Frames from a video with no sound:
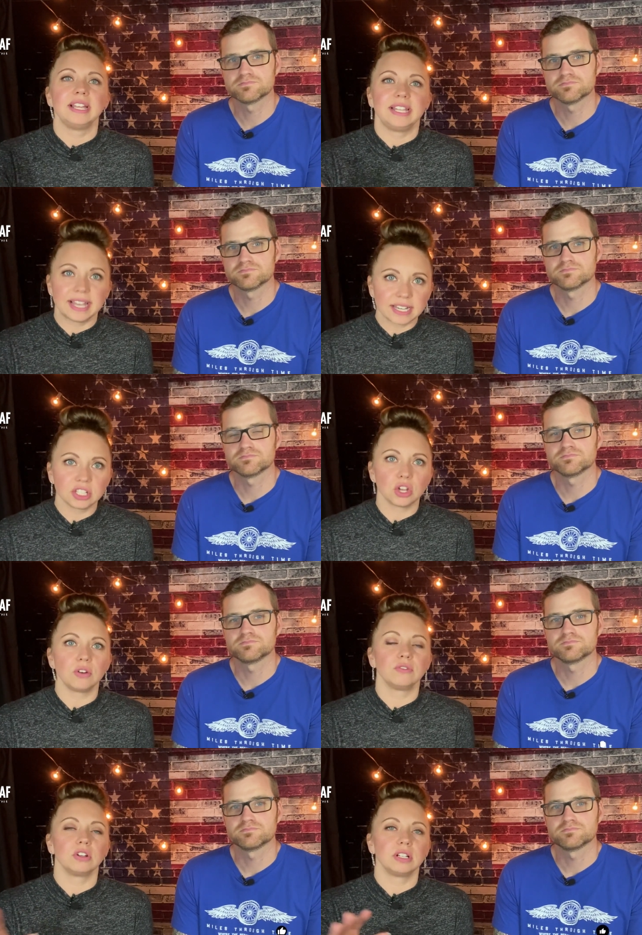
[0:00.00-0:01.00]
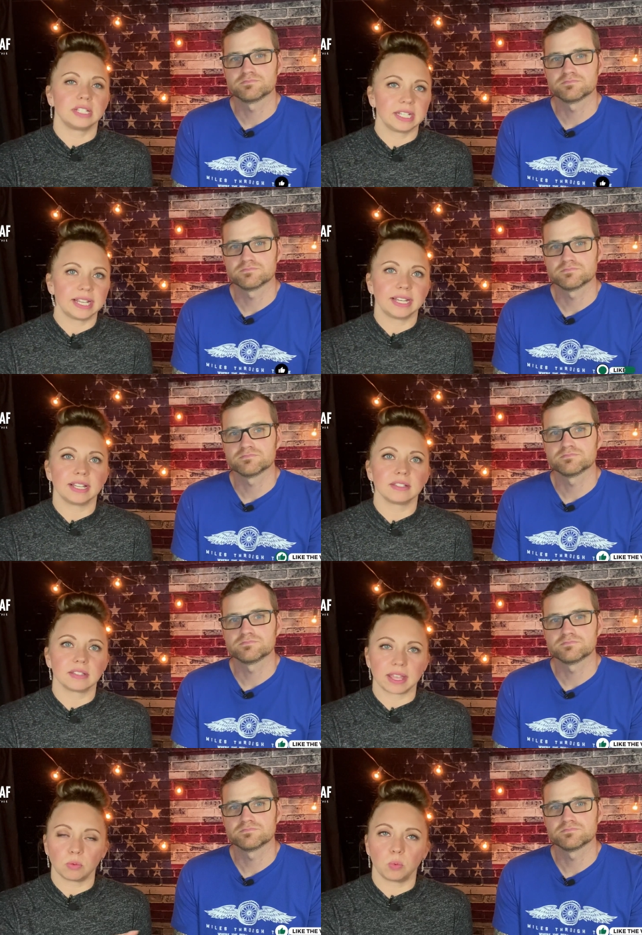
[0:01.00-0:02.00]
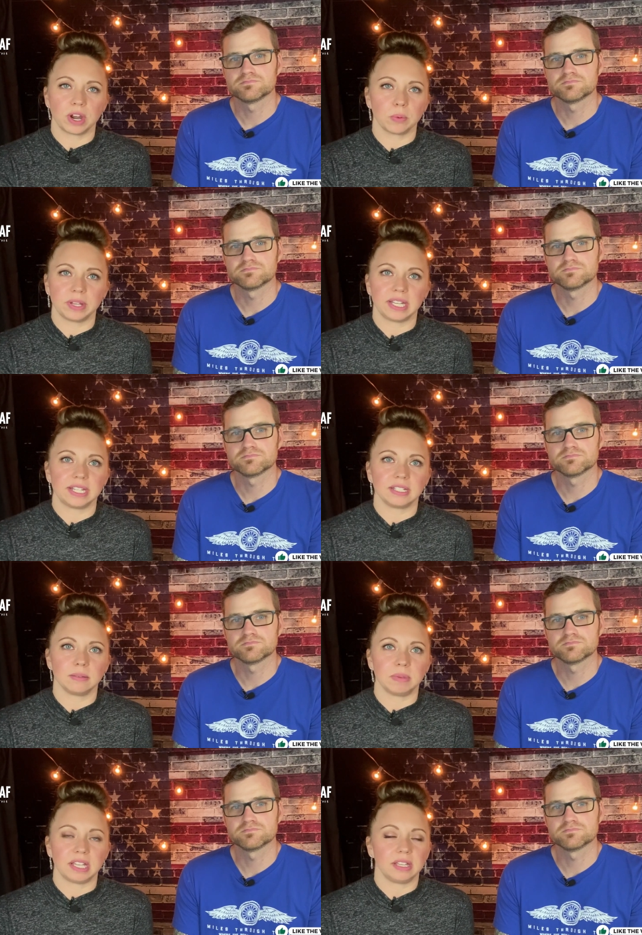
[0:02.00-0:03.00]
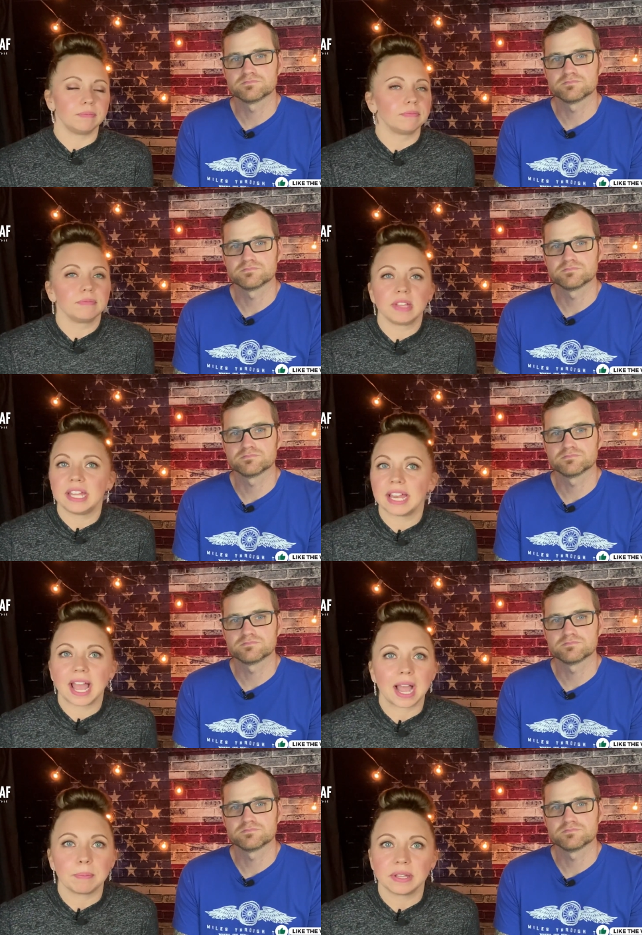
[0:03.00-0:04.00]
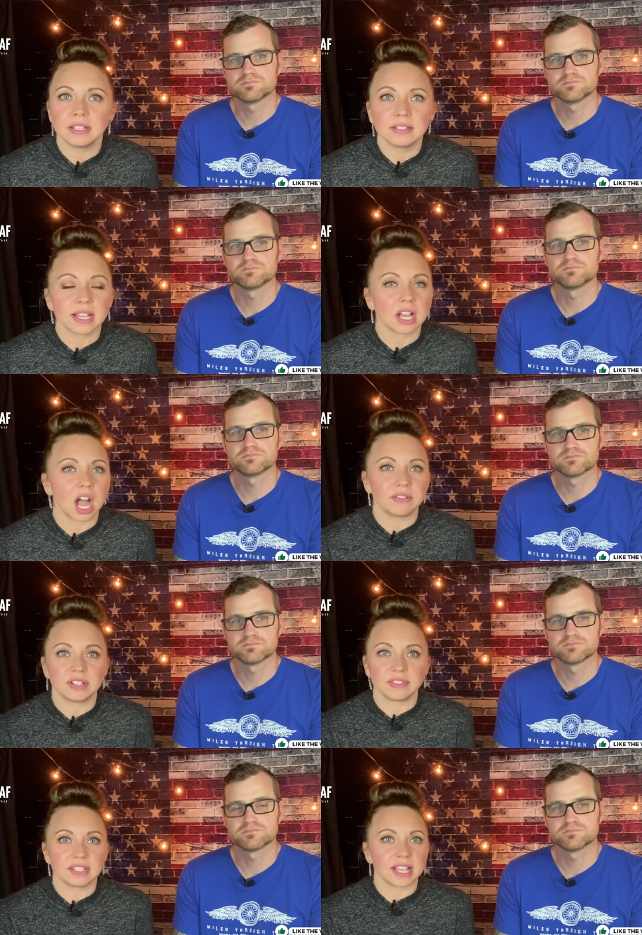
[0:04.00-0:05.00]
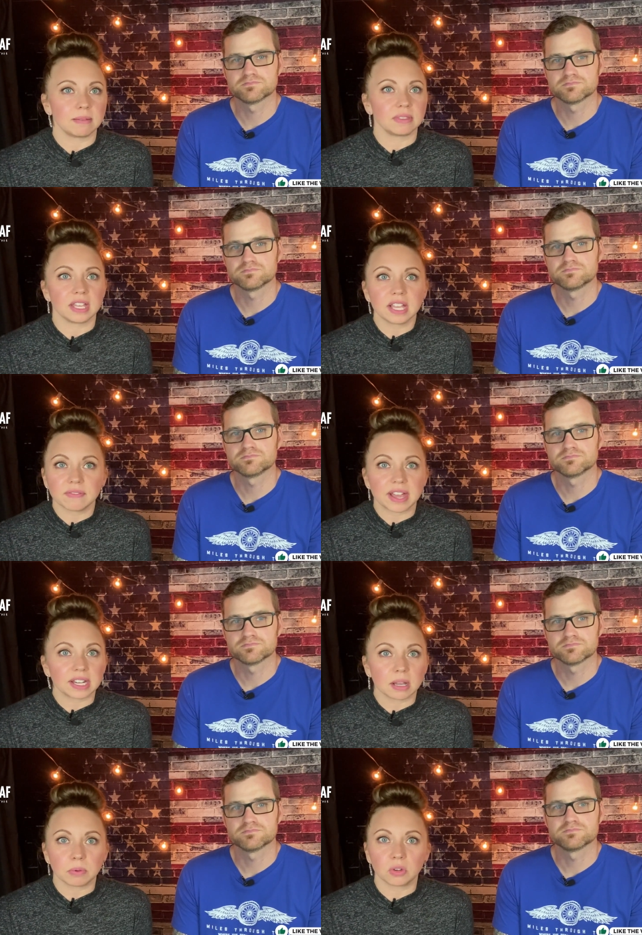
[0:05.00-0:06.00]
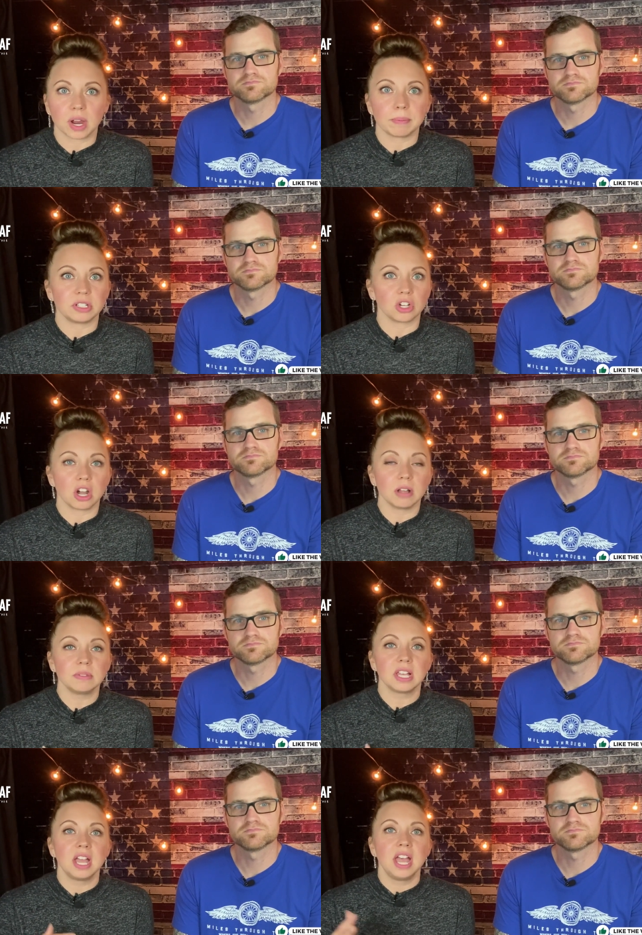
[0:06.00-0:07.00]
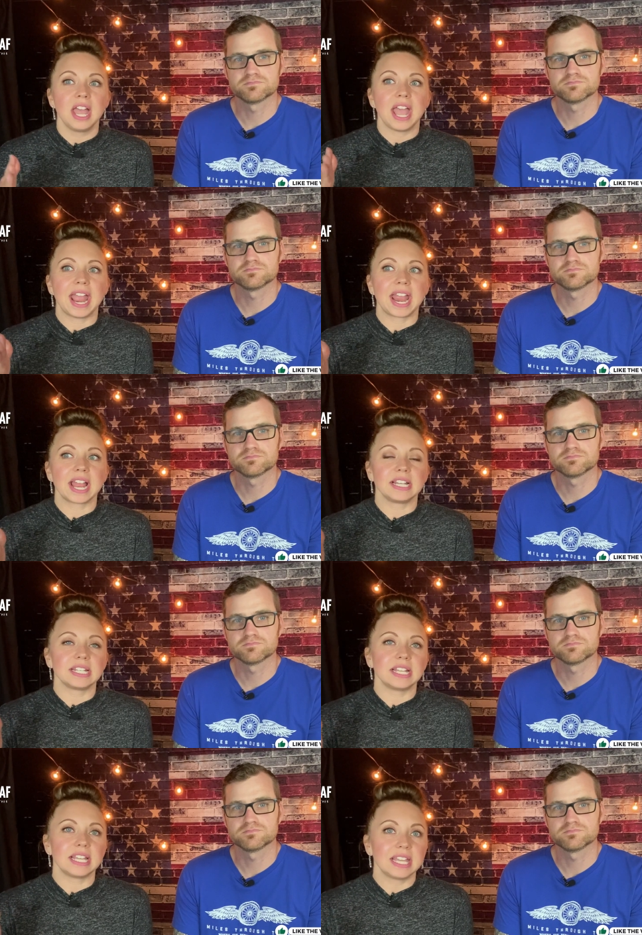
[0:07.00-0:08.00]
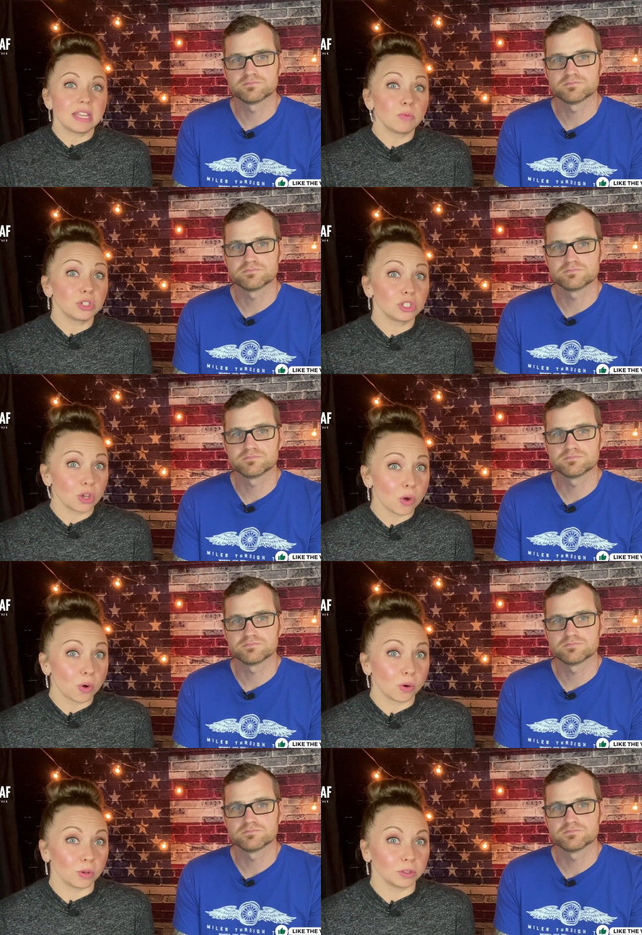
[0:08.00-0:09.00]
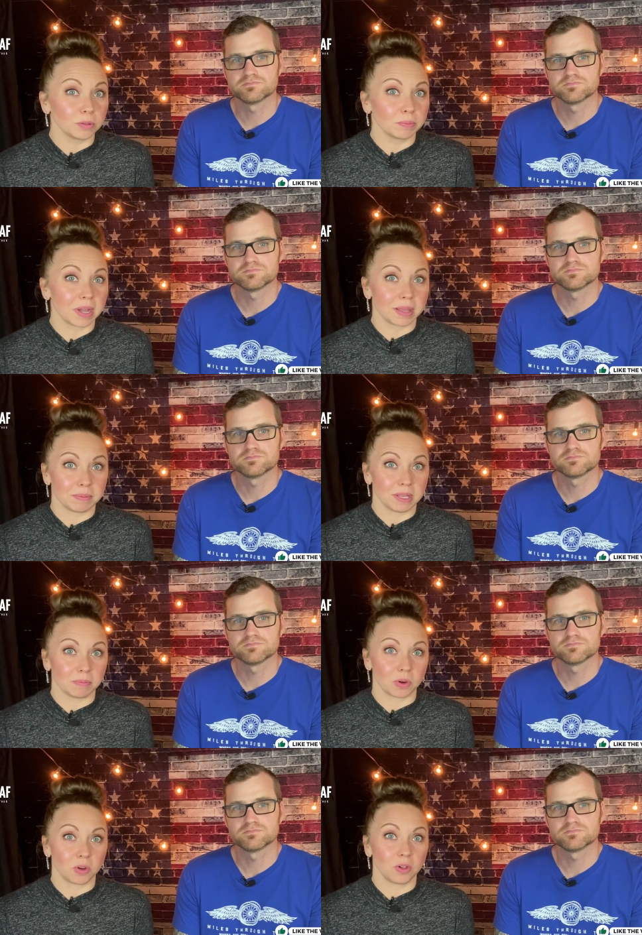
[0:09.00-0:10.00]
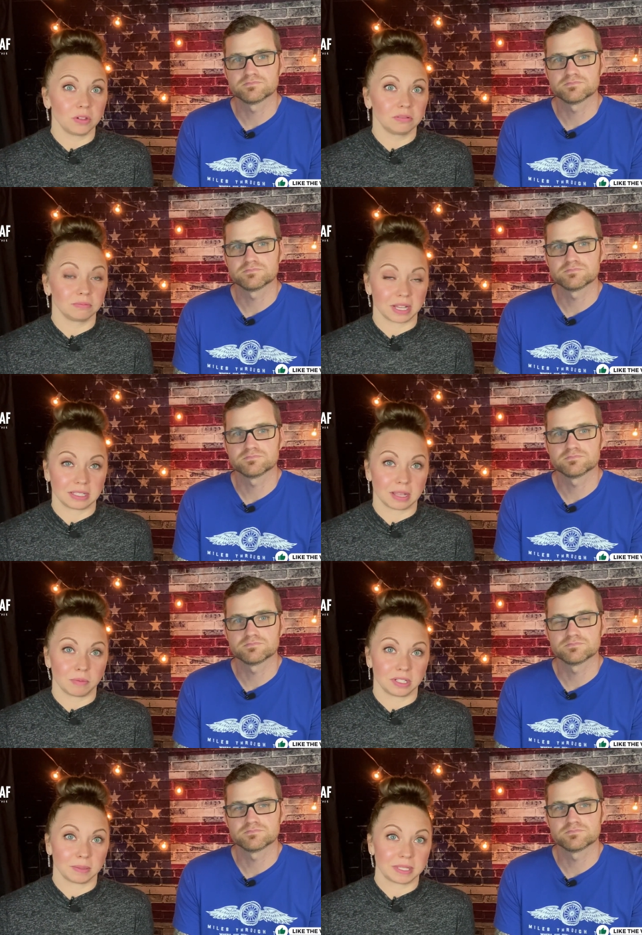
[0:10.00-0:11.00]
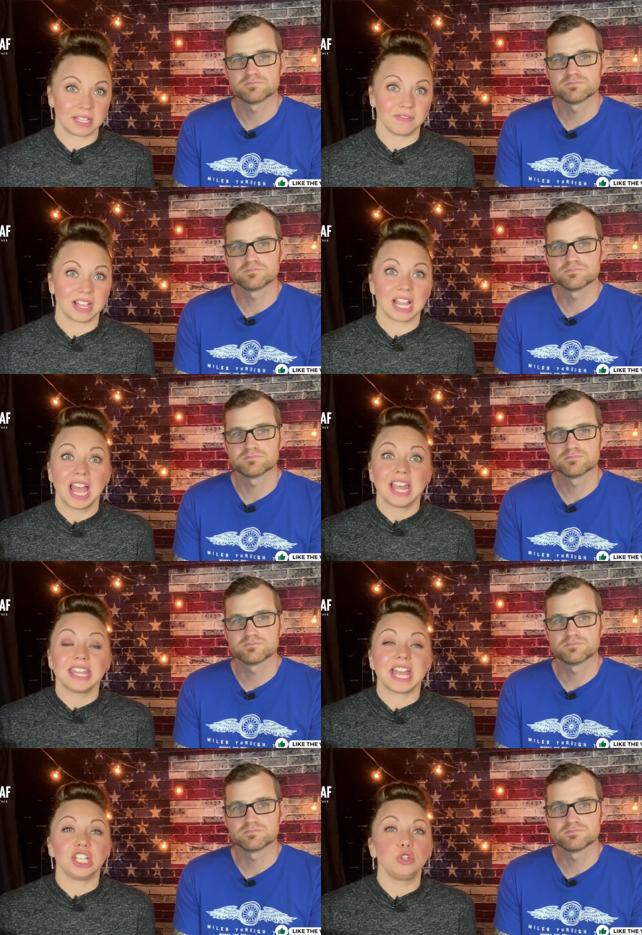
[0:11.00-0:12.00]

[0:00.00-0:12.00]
Speaker 1: get us over and to get us like where we needed to be. It happens. Like, I've done the same thing. I've had a couple crappy jobs. And he was told by people, by someone specific, that